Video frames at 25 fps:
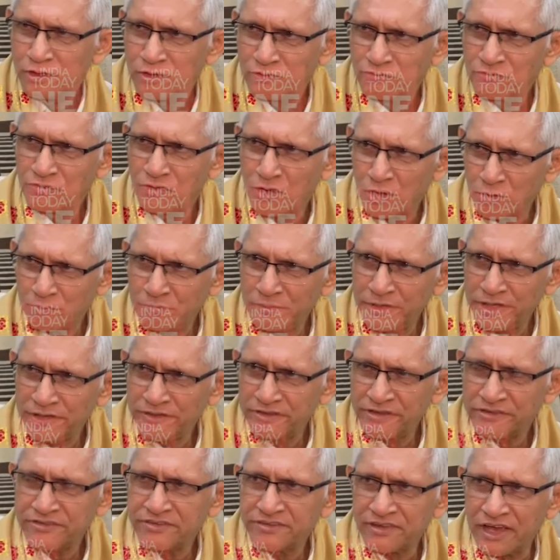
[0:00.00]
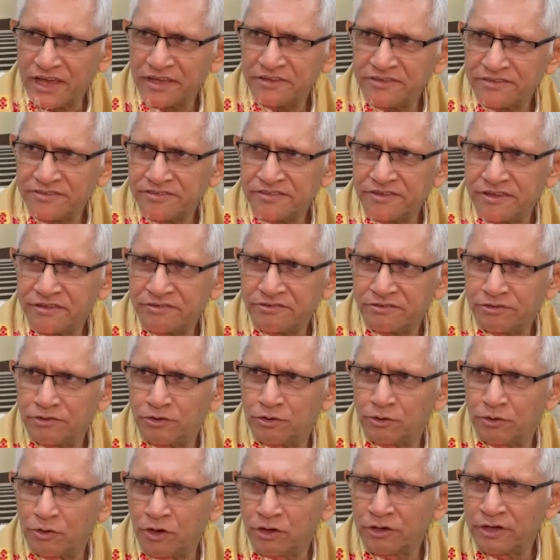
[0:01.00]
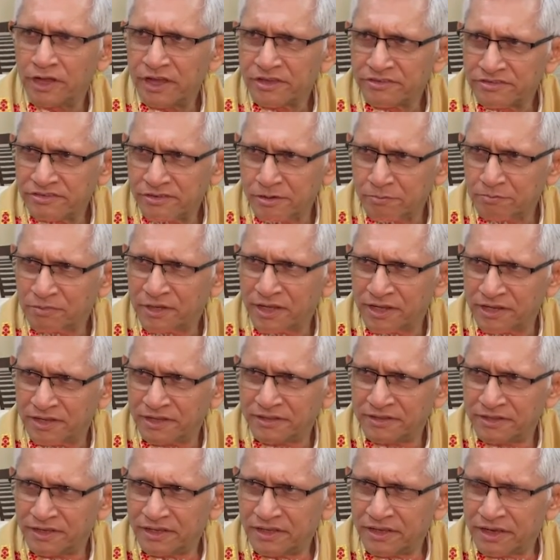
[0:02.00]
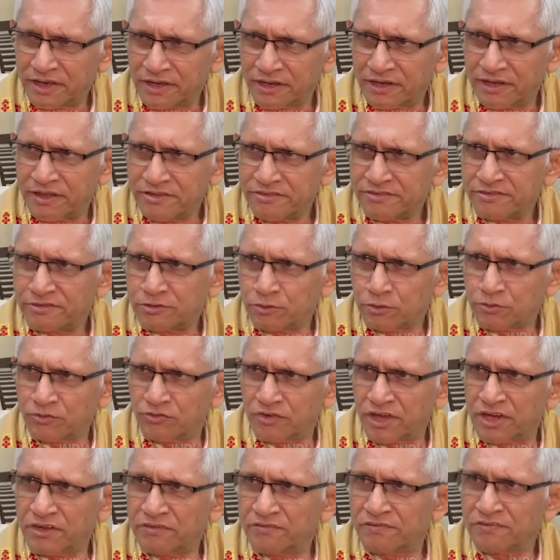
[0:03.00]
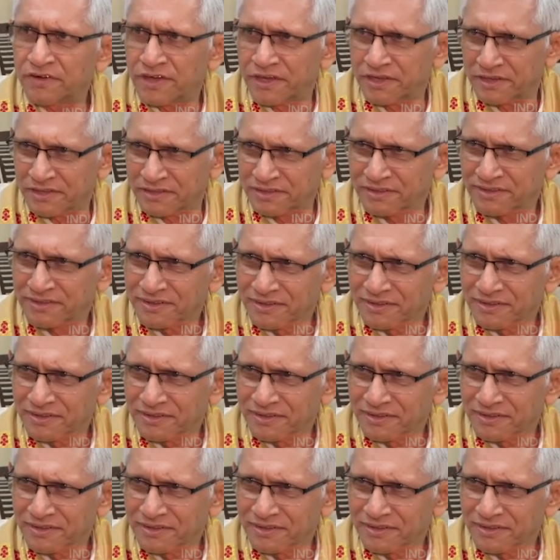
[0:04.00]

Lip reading: For me, the science says do not accept anything unless you verify it.